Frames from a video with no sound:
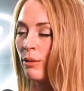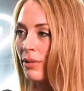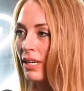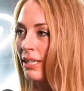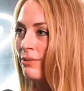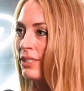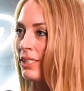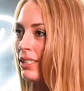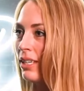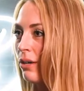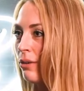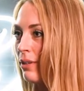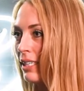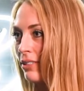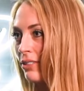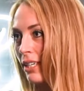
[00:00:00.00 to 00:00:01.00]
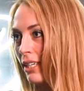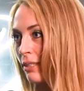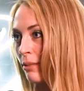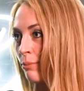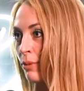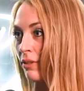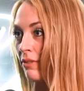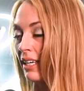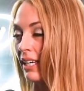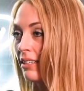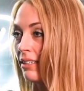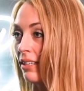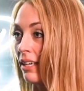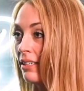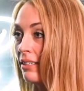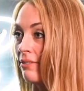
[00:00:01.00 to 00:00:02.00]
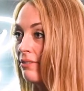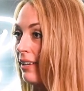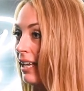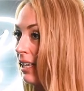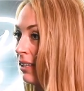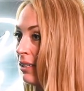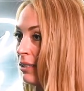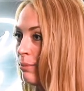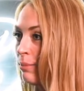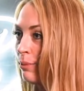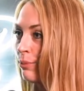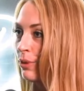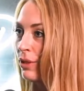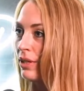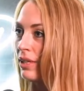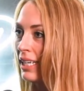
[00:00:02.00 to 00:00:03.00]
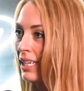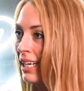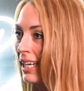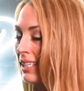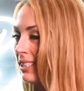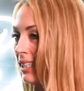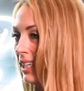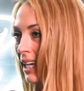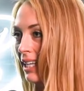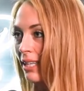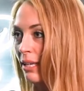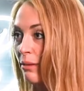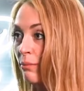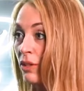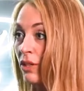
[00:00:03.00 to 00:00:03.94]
But I'm just always trying to provide a lot of value to people and educate them or